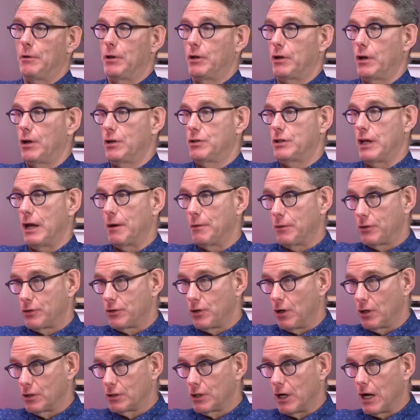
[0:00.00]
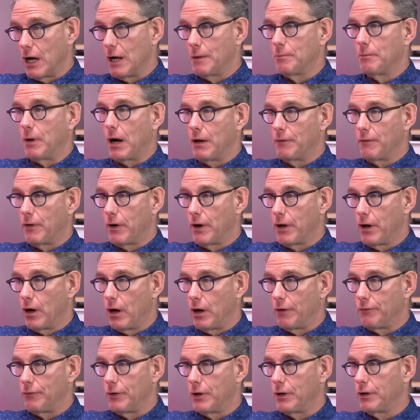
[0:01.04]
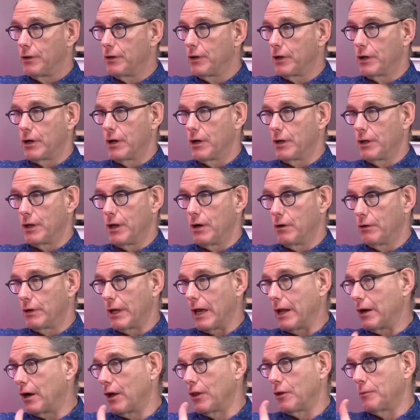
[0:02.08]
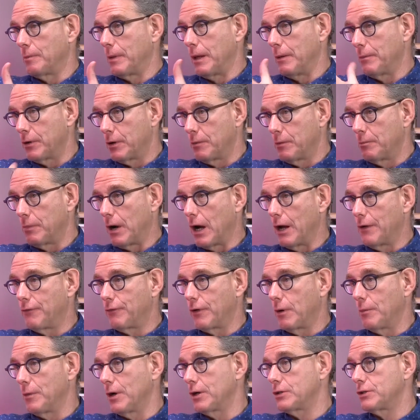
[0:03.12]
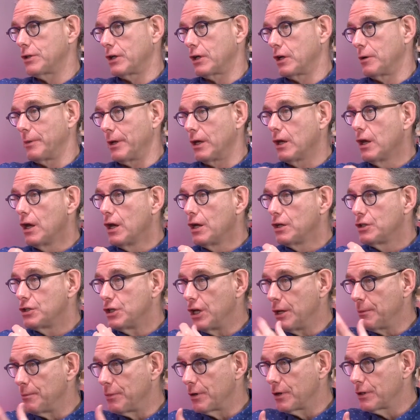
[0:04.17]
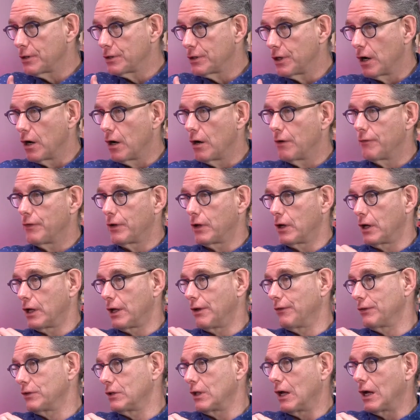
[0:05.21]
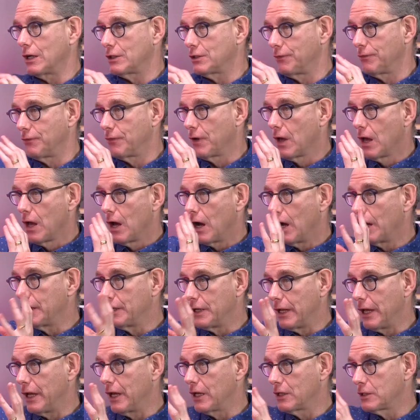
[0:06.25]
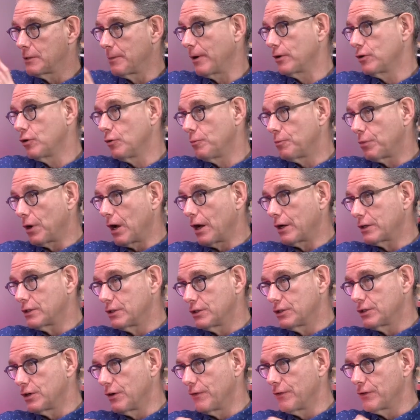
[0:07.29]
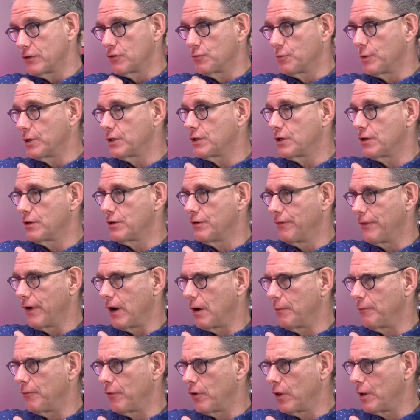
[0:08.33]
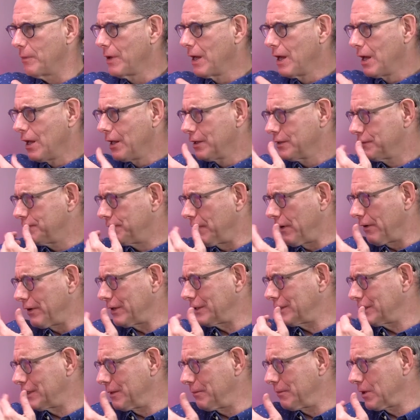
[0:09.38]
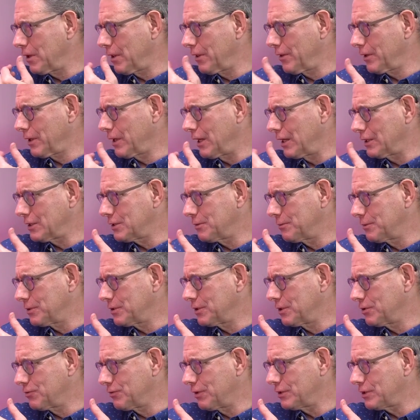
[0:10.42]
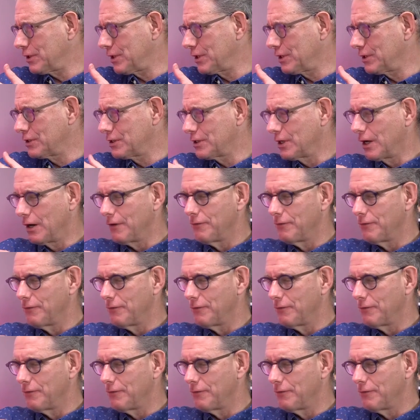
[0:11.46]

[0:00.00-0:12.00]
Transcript: They're going to stay with us a long time, buy very often. They're going to, get other people to buy from us. They're going to be cheaper to serve. They're going to give us lots of ideas about new products and services we should develop for them. It's very similar to the customer centricity stuff.